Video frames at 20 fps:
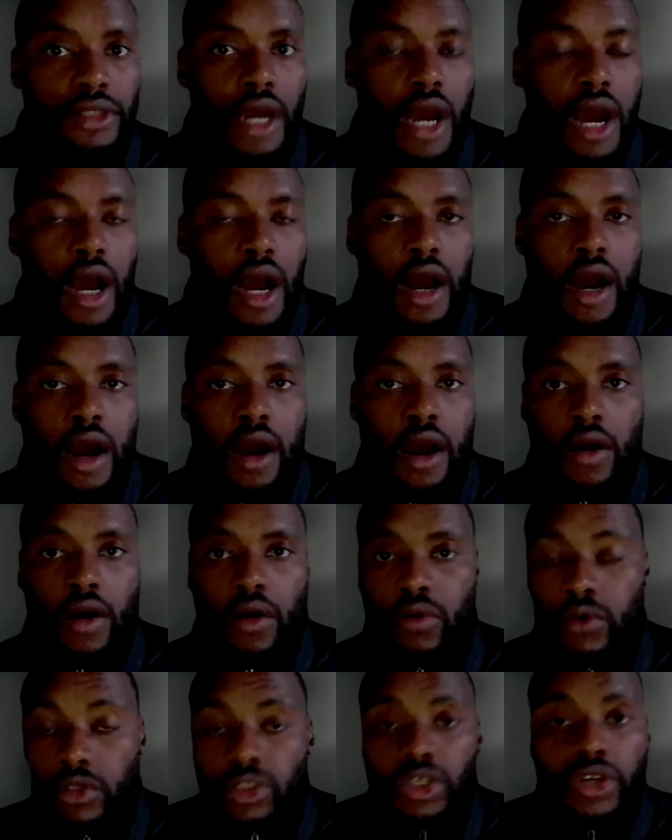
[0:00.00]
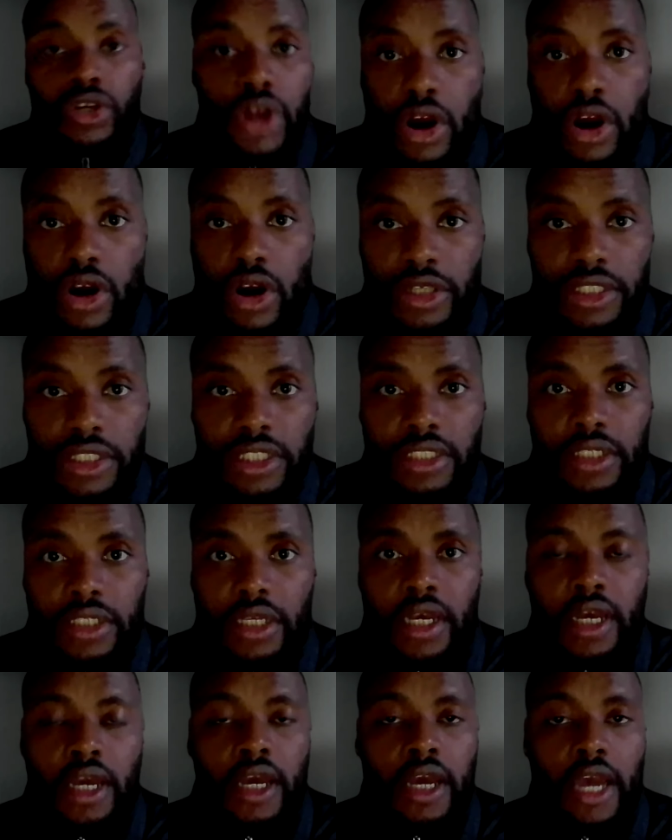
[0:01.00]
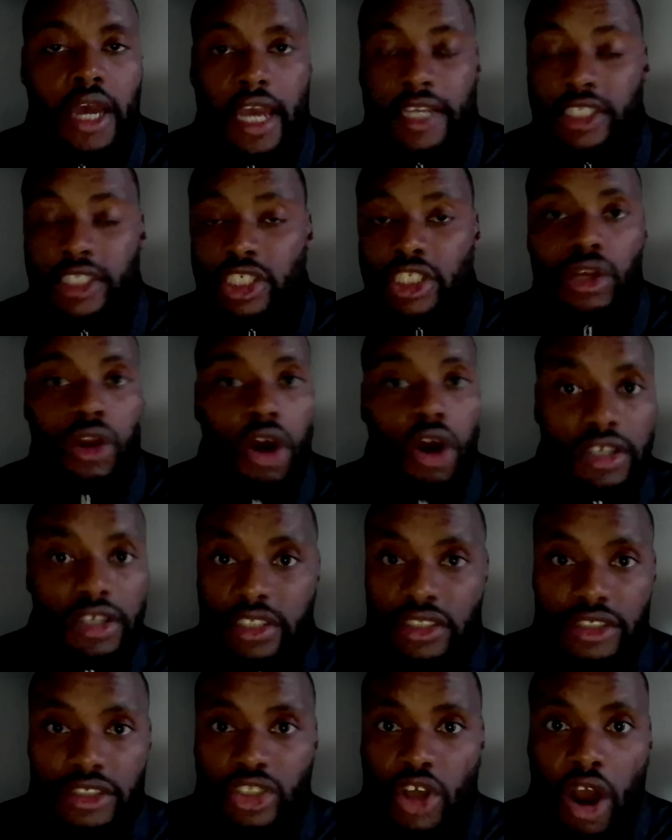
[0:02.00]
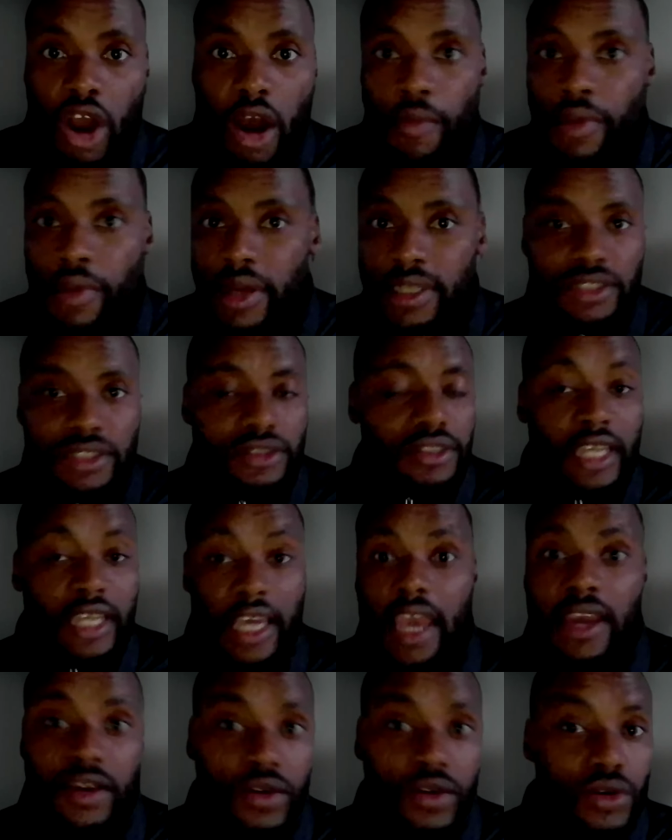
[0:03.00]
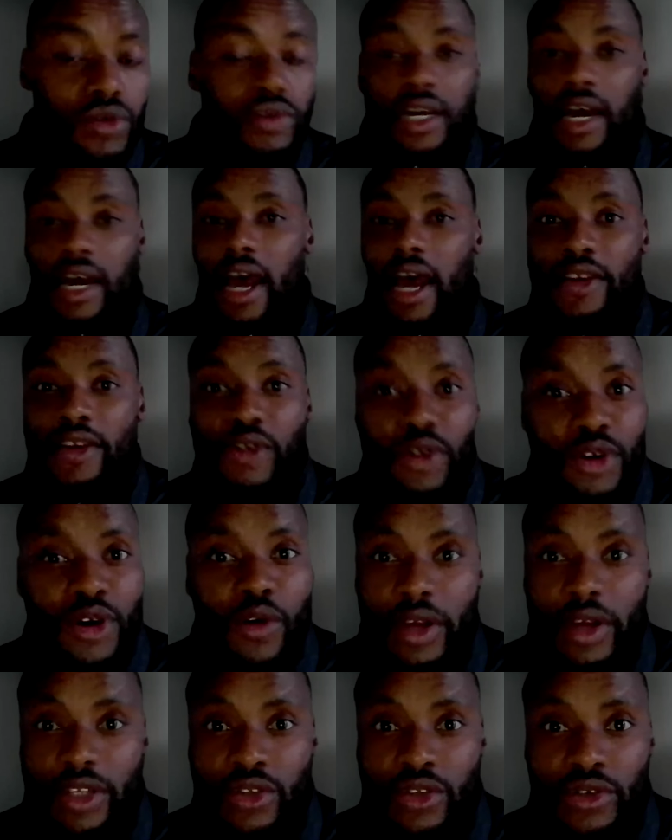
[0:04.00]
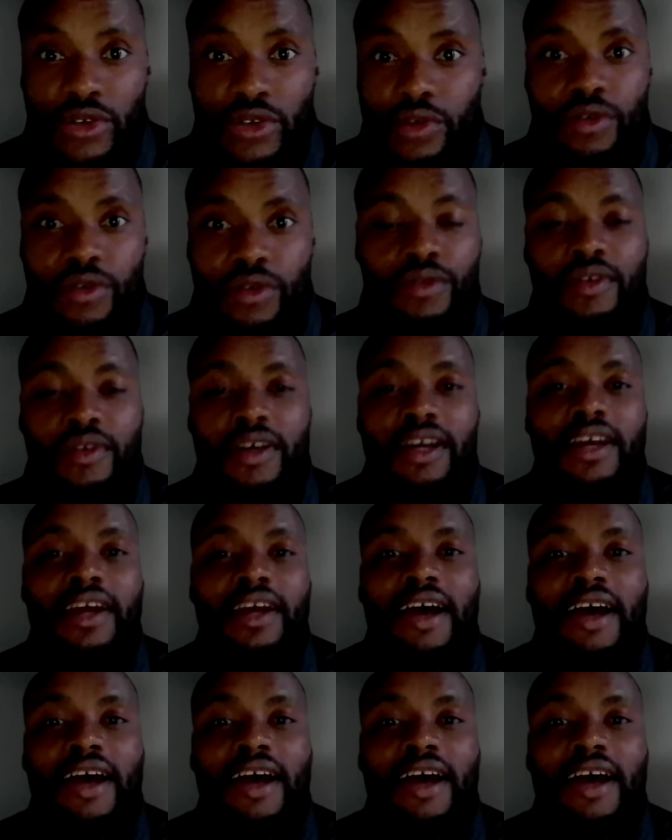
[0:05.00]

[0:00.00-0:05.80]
uh, who's a nurse and she lost her job and she was like, hey, Kuda, I don't know what to do.